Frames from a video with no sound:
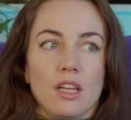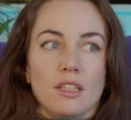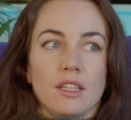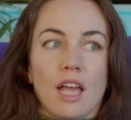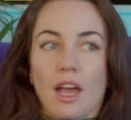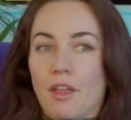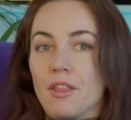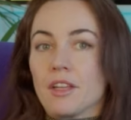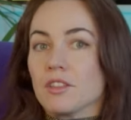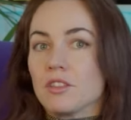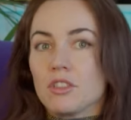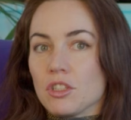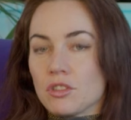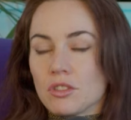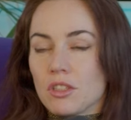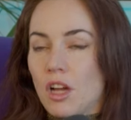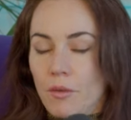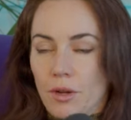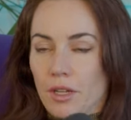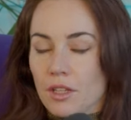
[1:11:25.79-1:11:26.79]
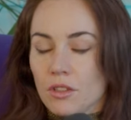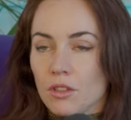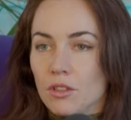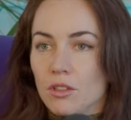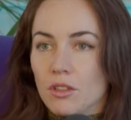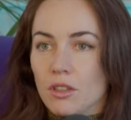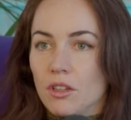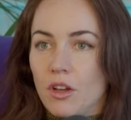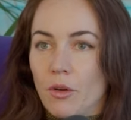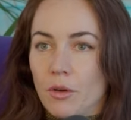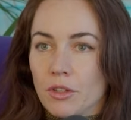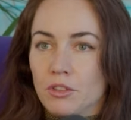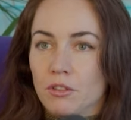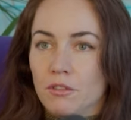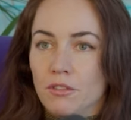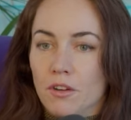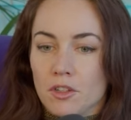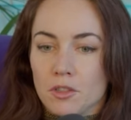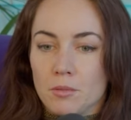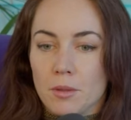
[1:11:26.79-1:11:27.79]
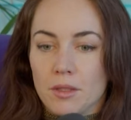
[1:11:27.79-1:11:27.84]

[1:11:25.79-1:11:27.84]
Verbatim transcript: Yeah, things are just going going too fast.